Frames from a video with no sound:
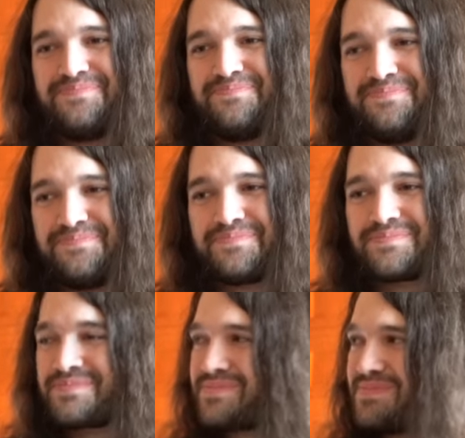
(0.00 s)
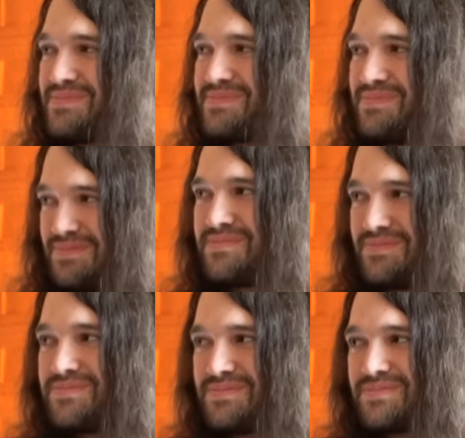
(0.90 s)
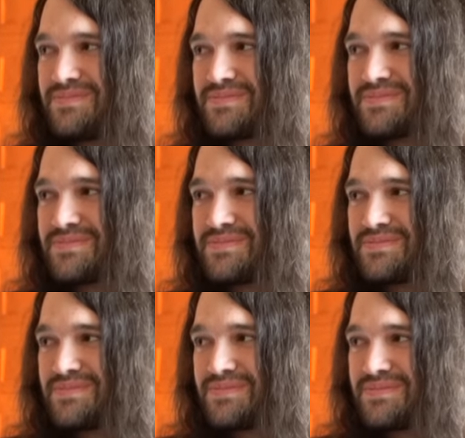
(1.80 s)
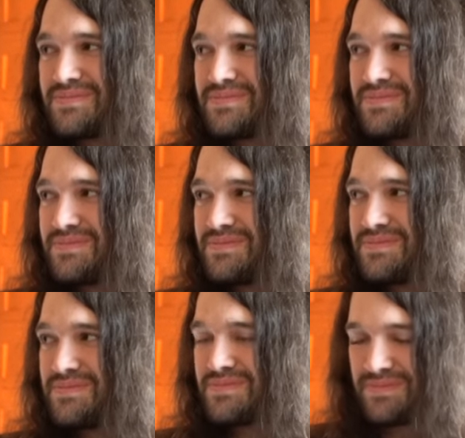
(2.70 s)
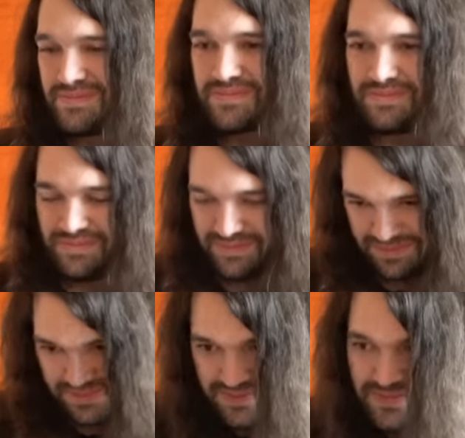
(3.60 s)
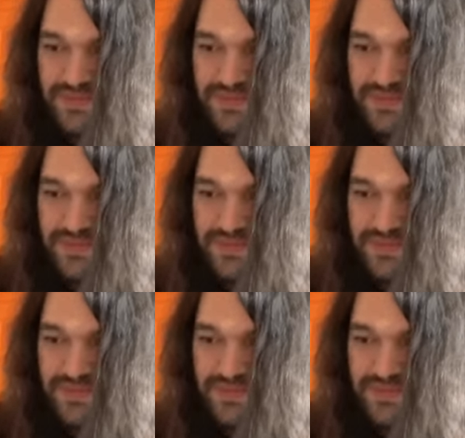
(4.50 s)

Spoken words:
This person isn't speaking.